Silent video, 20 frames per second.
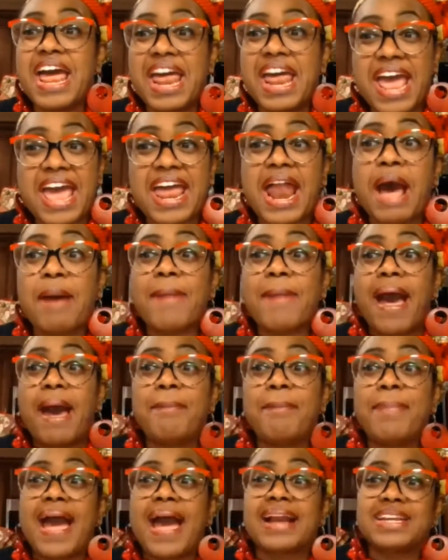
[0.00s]
I
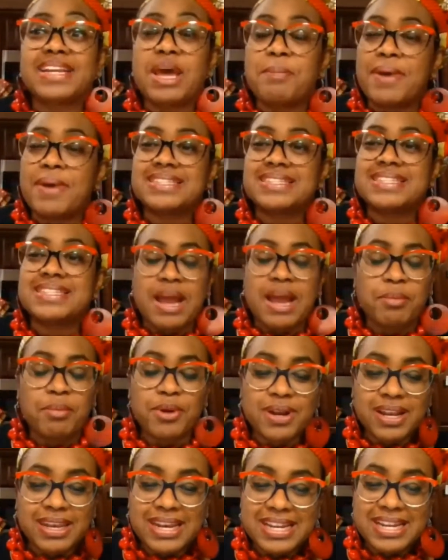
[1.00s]
backed up. I said, I'm
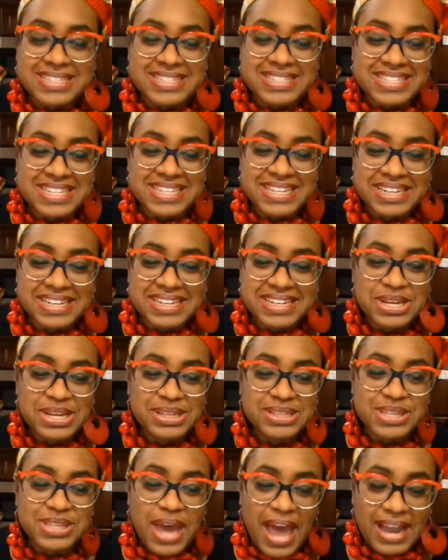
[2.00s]
going to listen
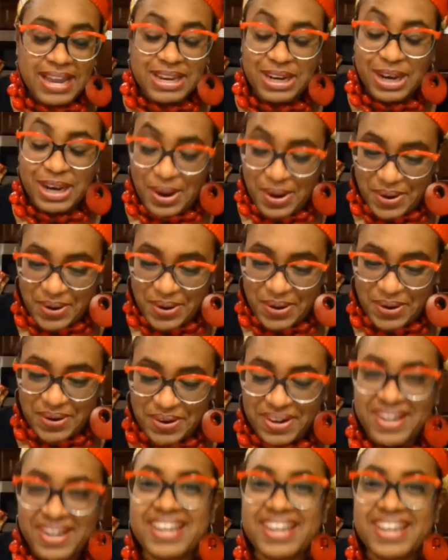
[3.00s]
so I can learn.